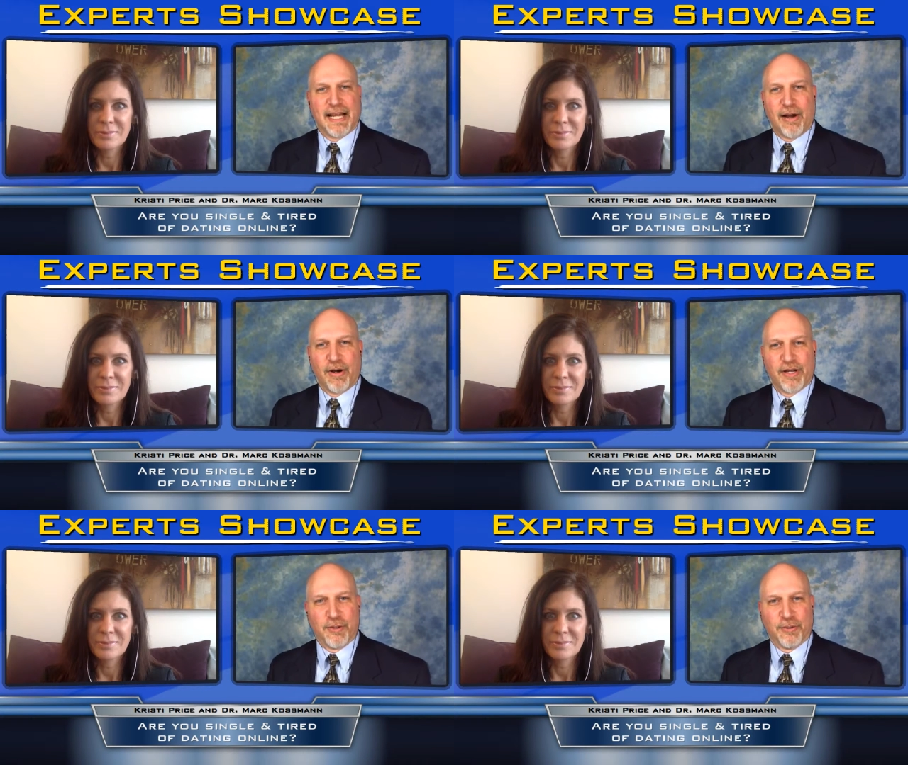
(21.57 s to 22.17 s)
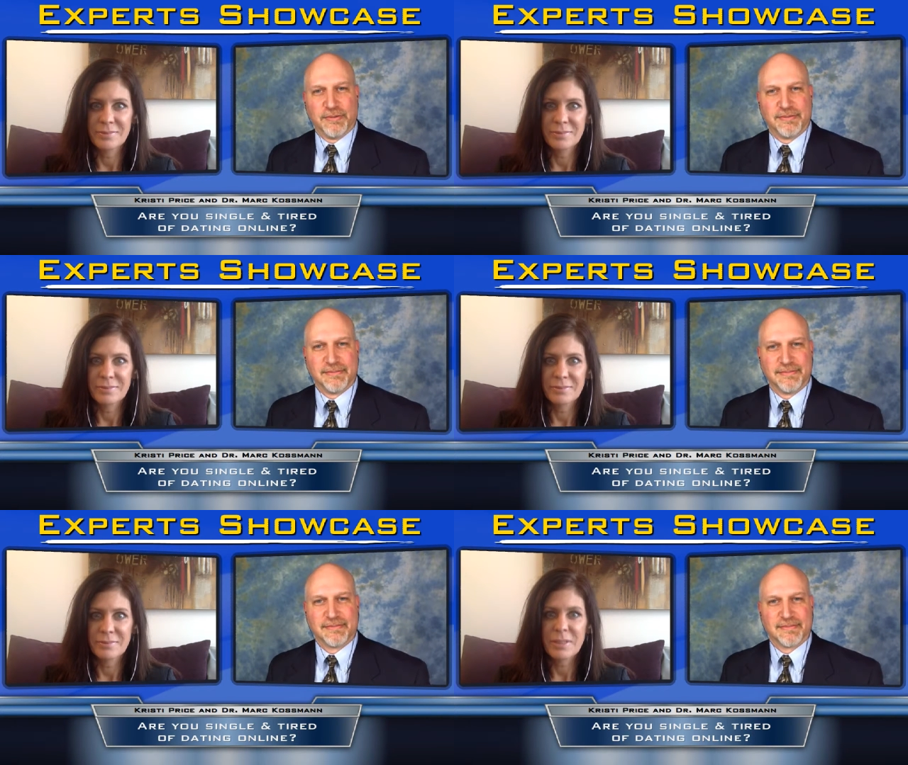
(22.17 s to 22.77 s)
Speaker 1: today. How are you?
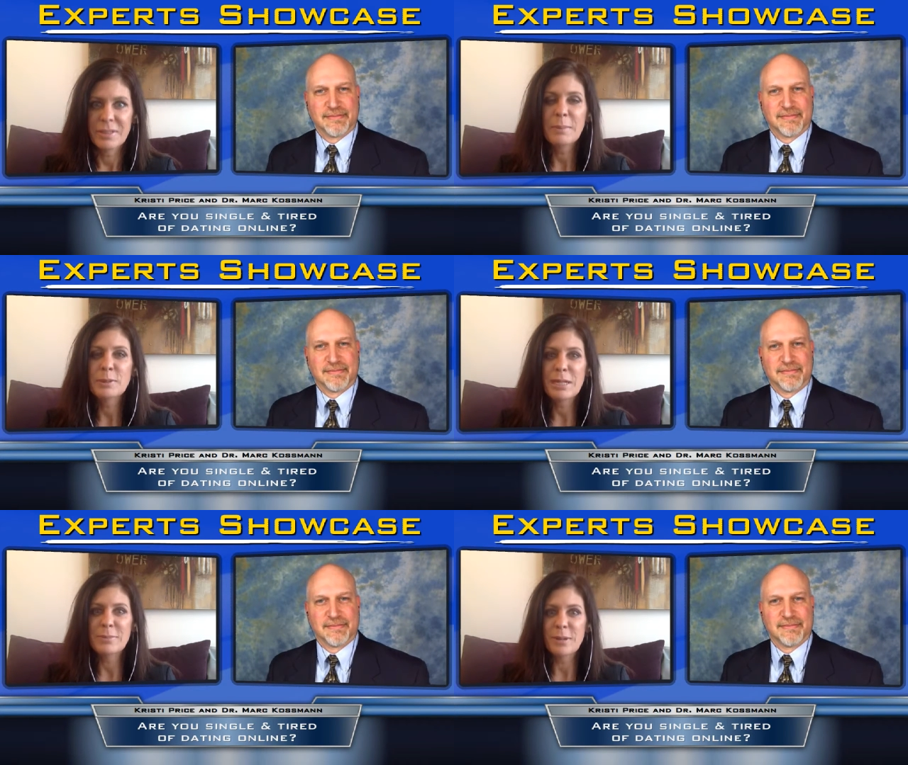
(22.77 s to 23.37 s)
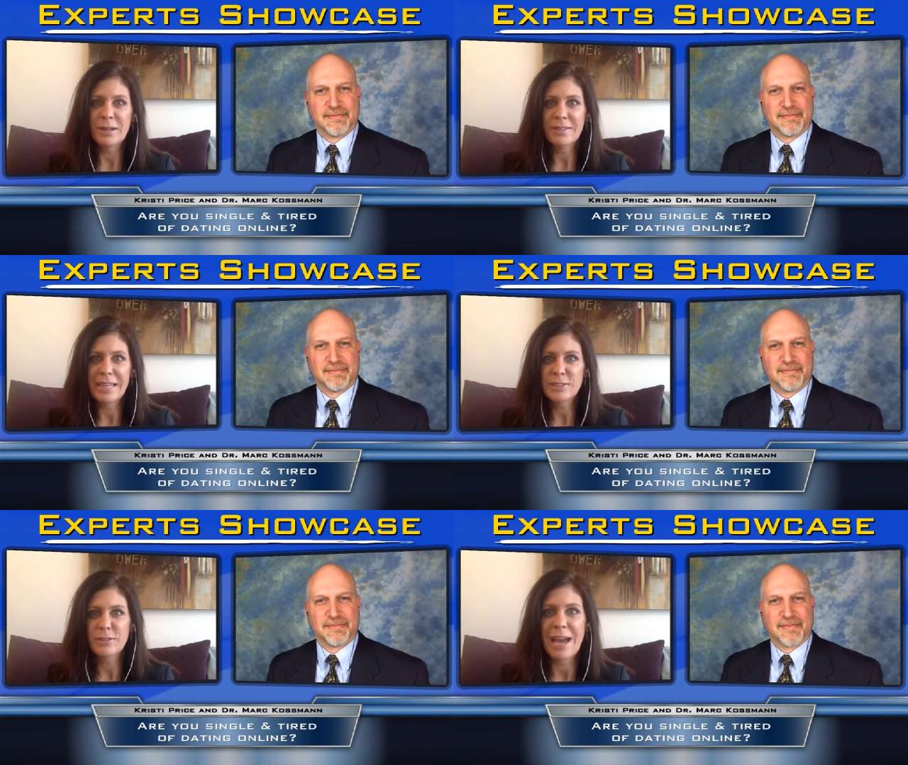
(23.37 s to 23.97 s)
Speaker 2: I'm great,
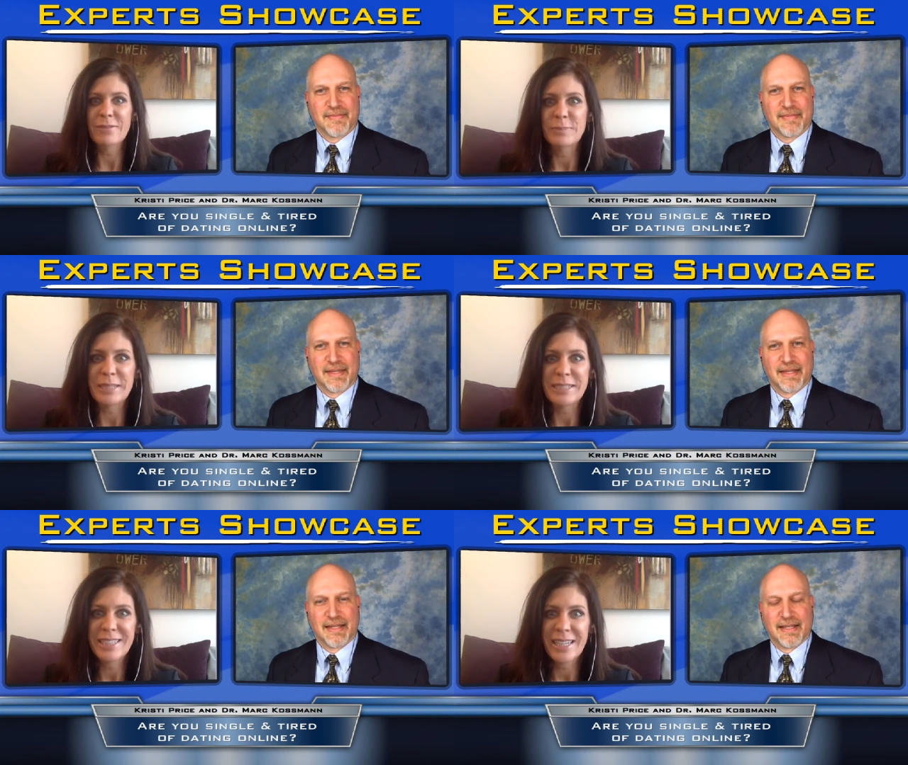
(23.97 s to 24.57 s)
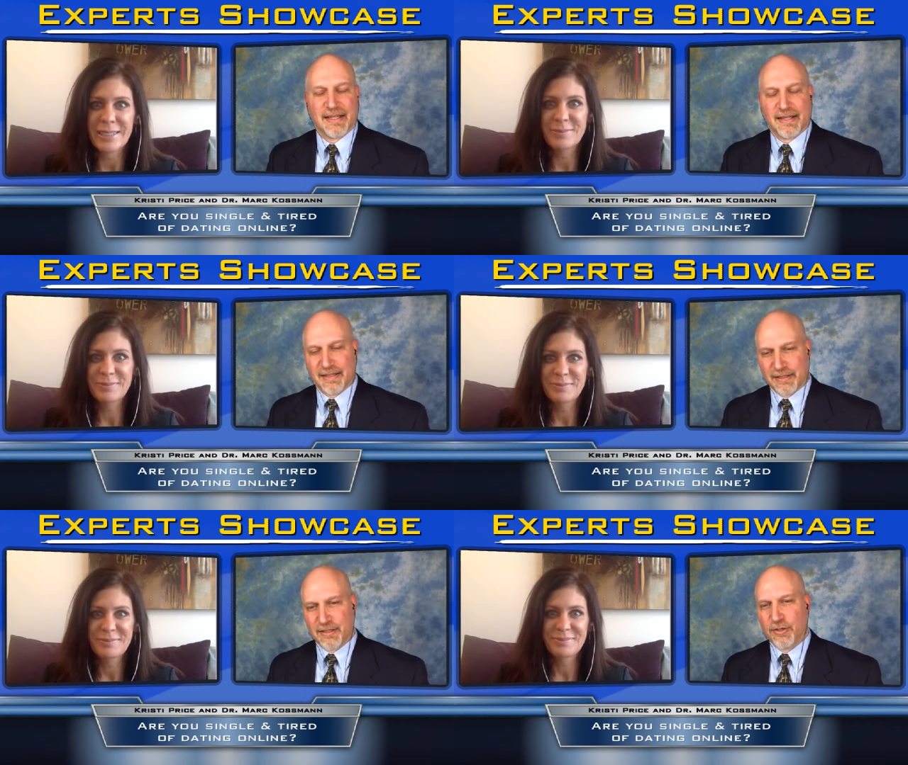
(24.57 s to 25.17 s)
Marc. Thanks for having me today.
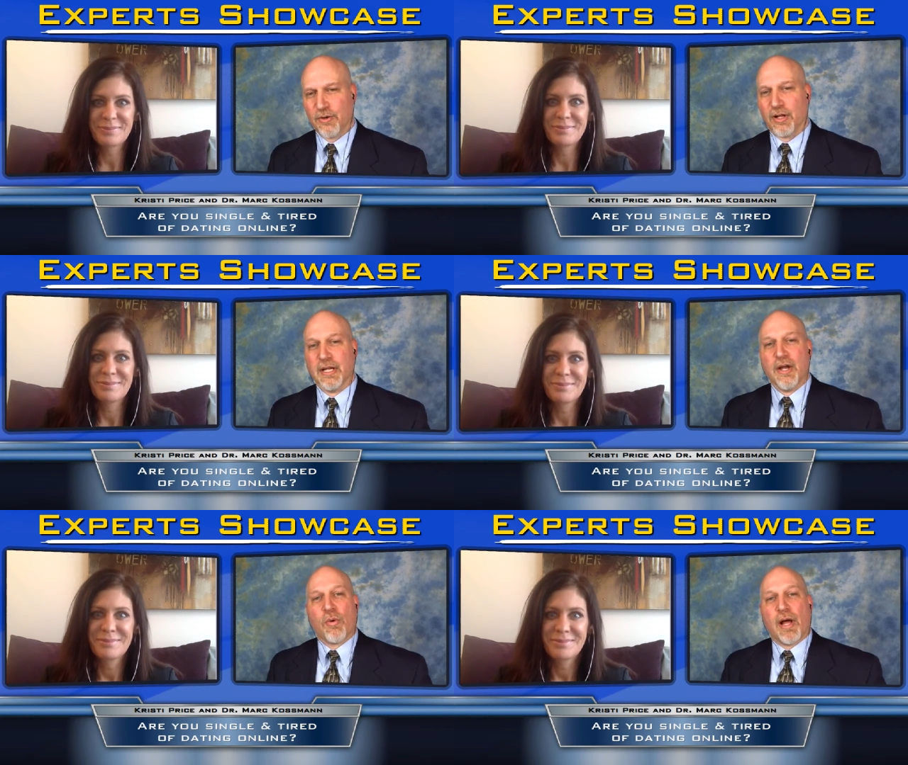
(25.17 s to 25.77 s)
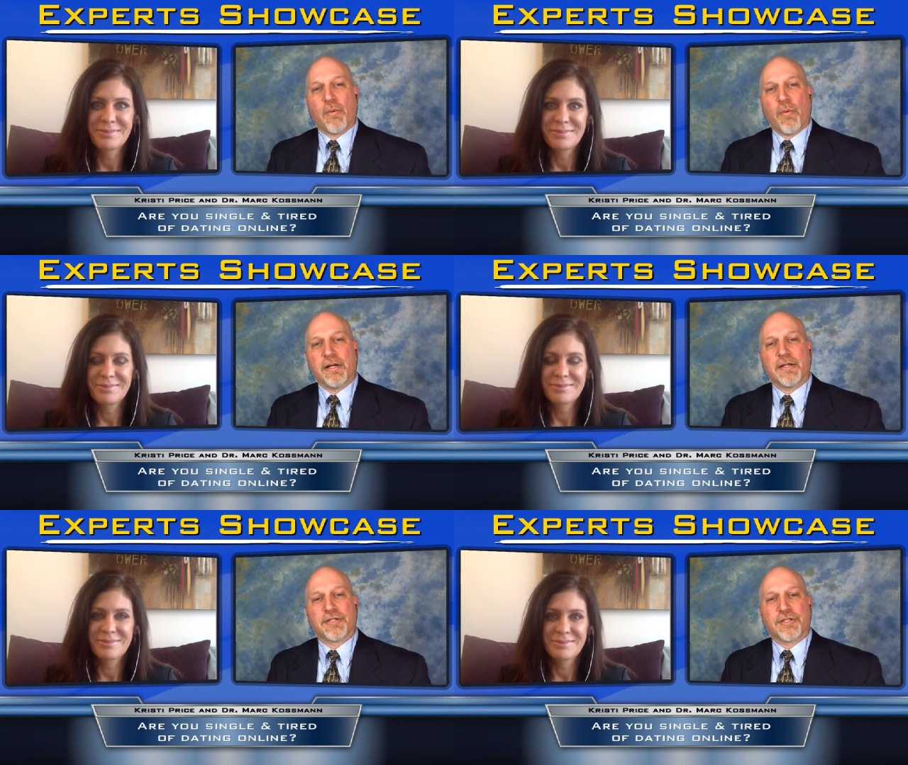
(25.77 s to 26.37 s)
Speaker 1: Cool. Well, I
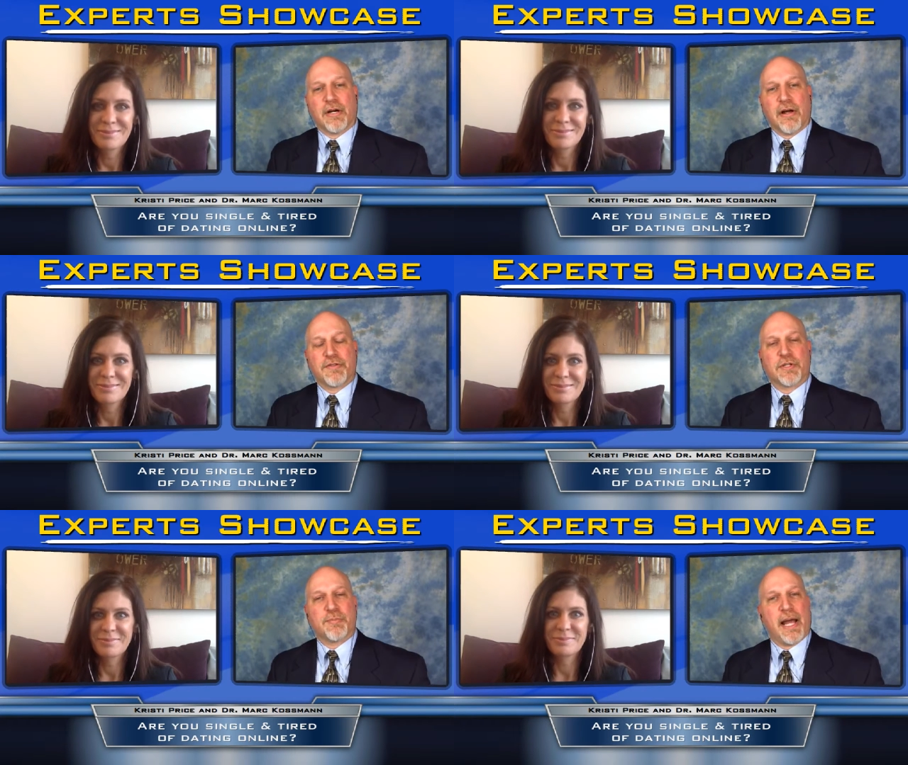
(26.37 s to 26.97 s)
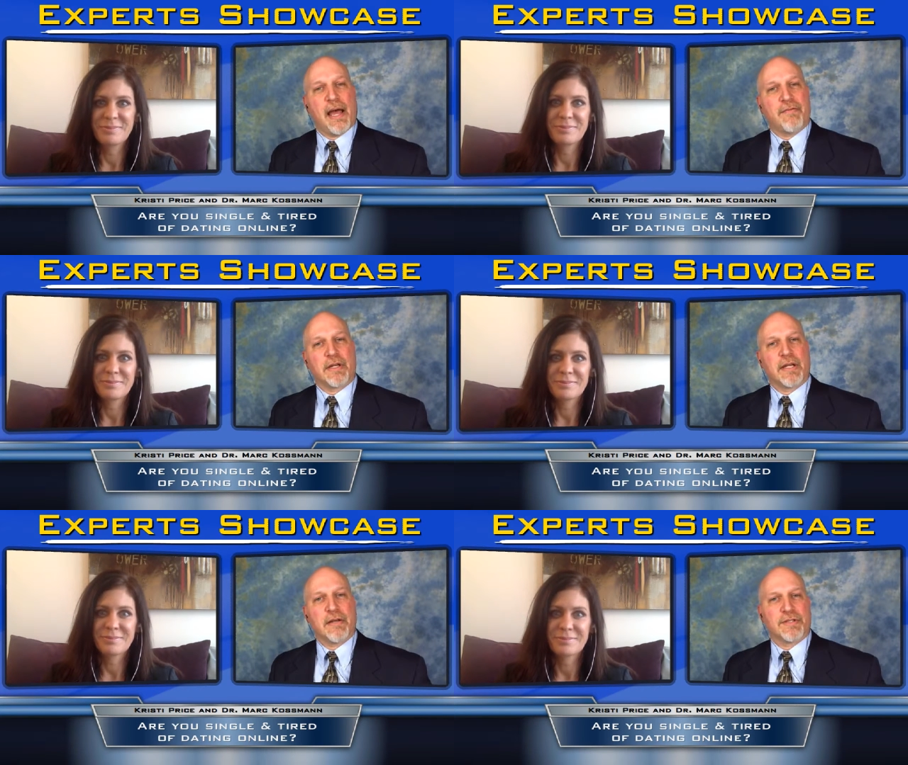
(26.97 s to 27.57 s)
wanted to start off just by having
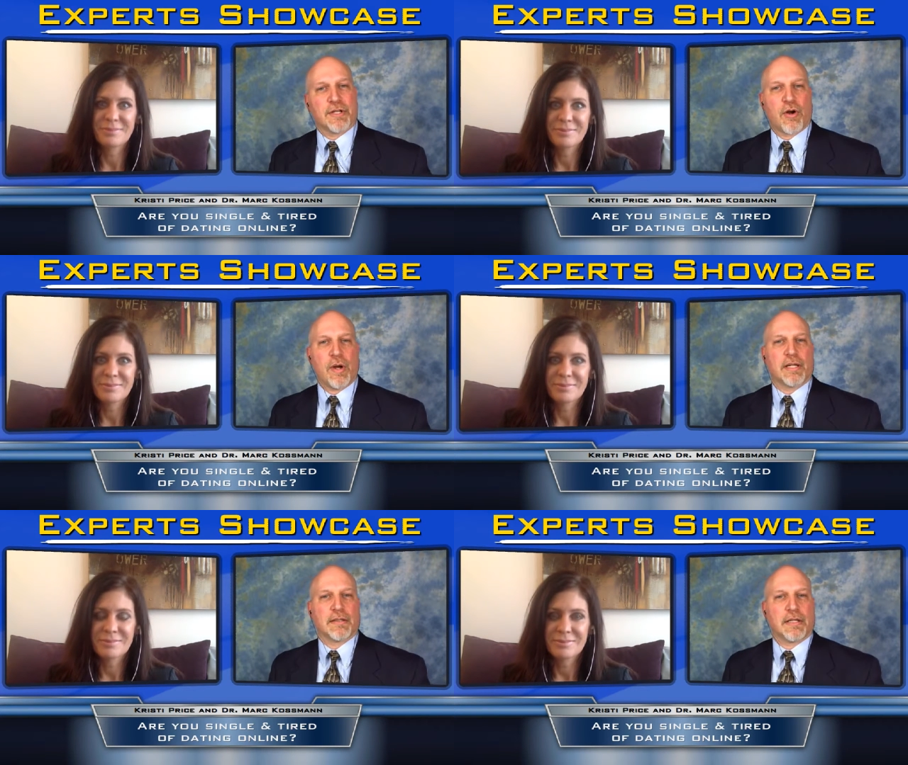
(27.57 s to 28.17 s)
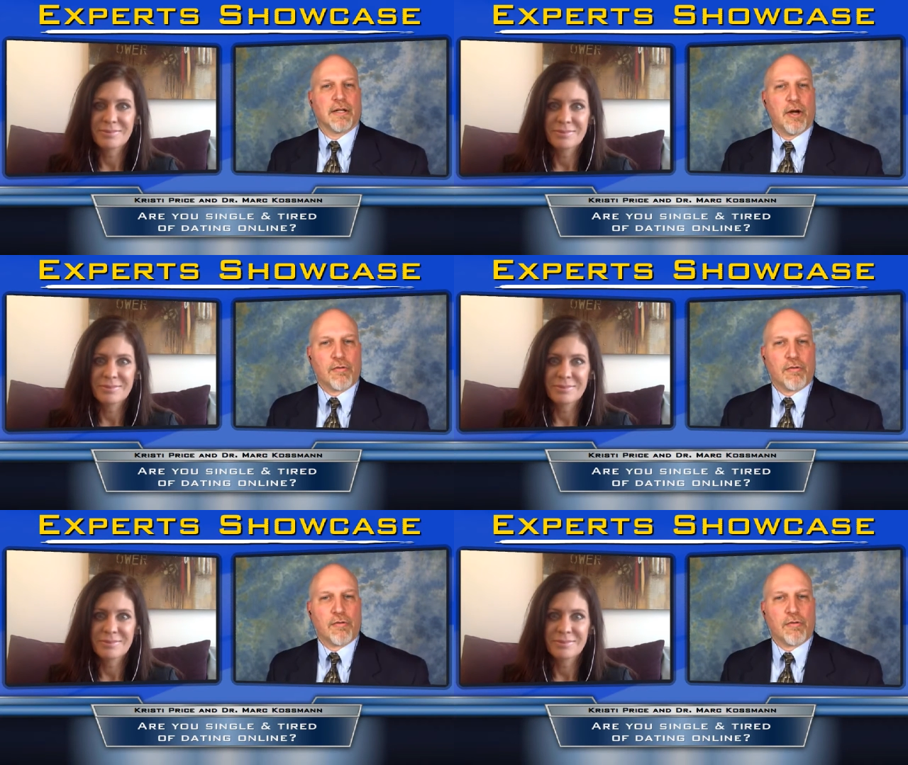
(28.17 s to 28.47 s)
you give us a quick little